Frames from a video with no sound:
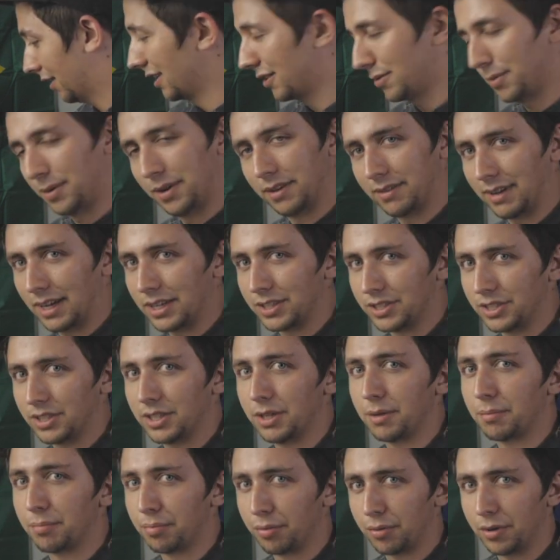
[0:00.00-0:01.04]
This one is
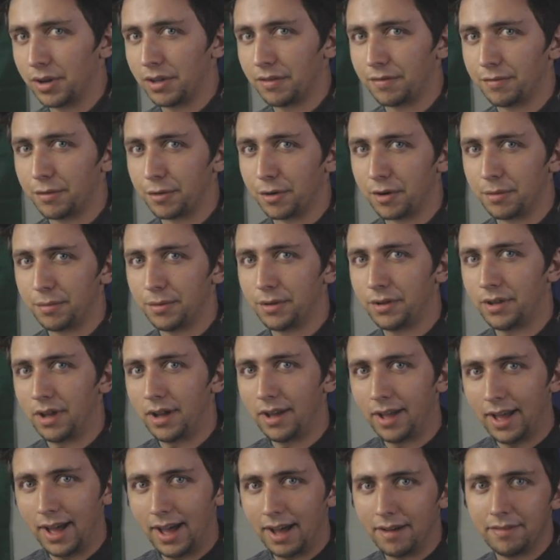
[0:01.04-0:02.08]
actually pretty affordable.
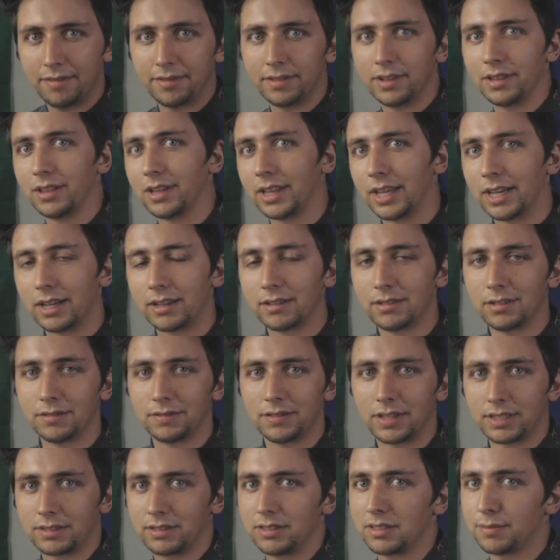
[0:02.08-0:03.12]
I'll have the link to
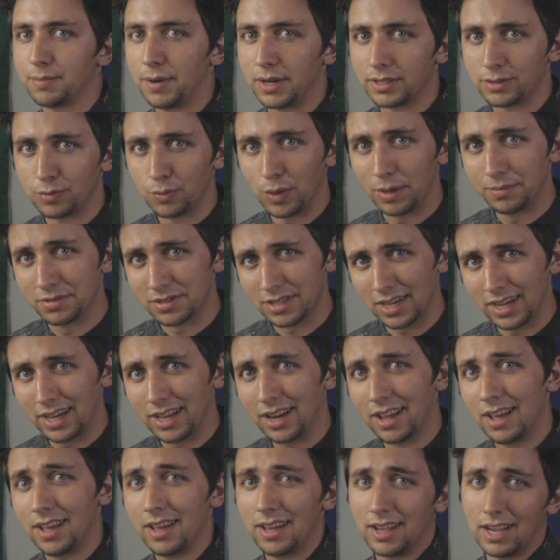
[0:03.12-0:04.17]
Flexispot's
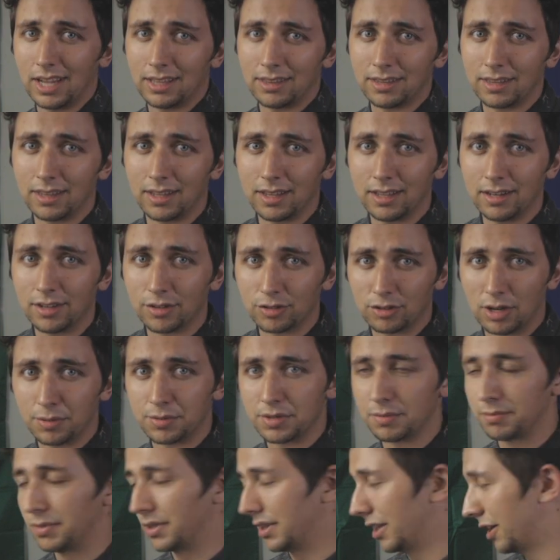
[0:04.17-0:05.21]
website in the
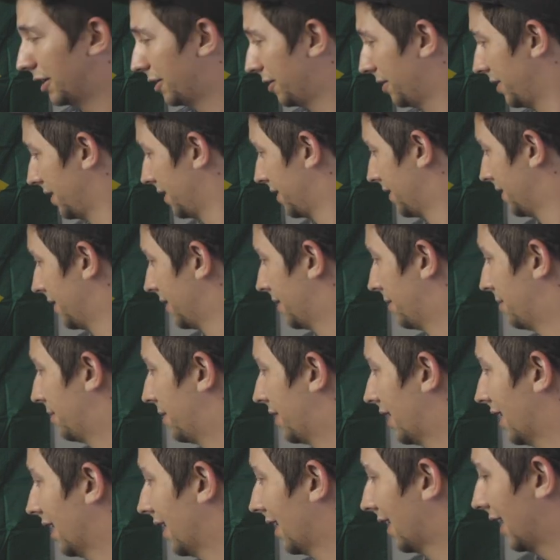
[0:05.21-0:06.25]
description below,
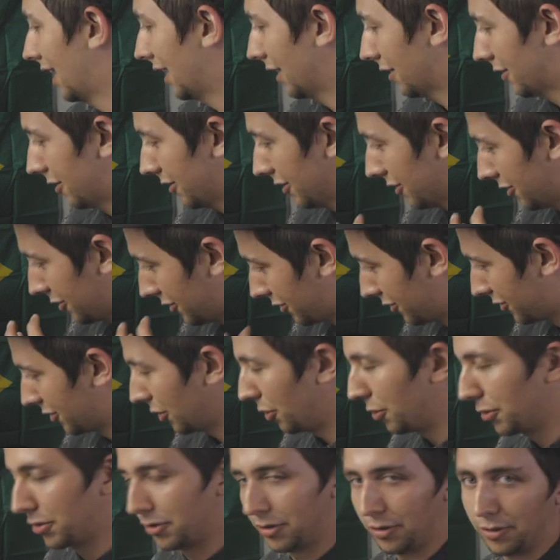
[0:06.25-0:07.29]
and it's
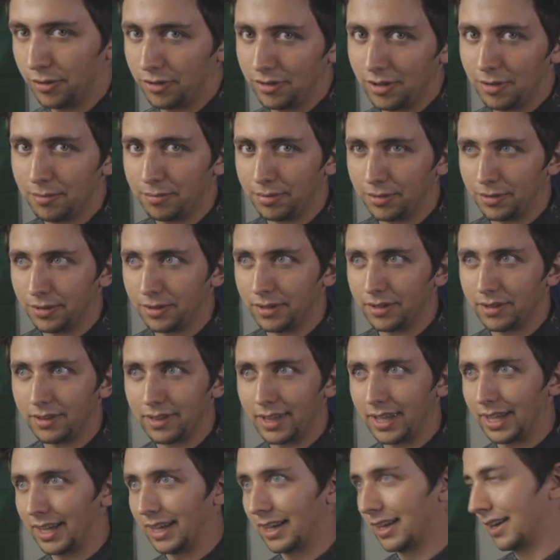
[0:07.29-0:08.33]
so simple.
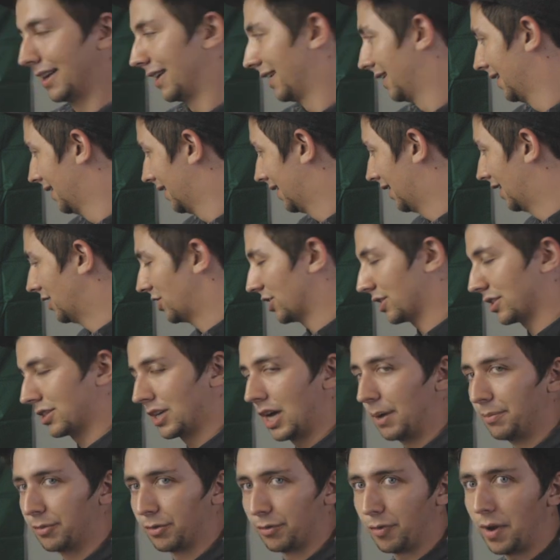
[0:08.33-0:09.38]
Like, it just
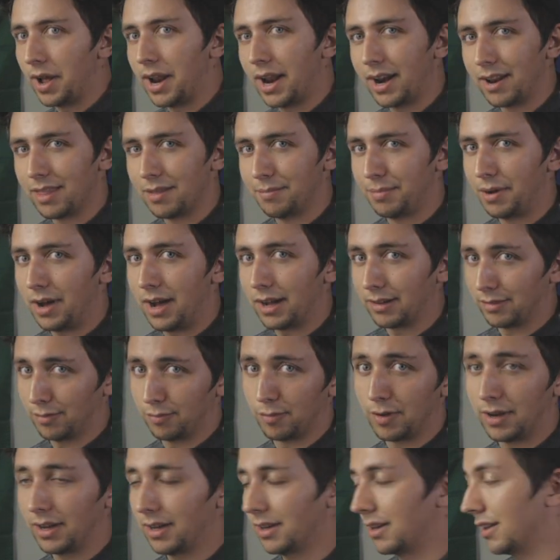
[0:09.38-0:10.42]
comes right out of the box,
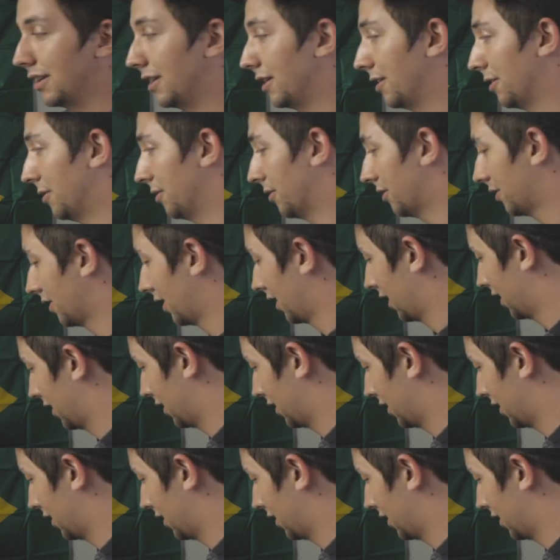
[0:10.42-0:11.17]
ready to use.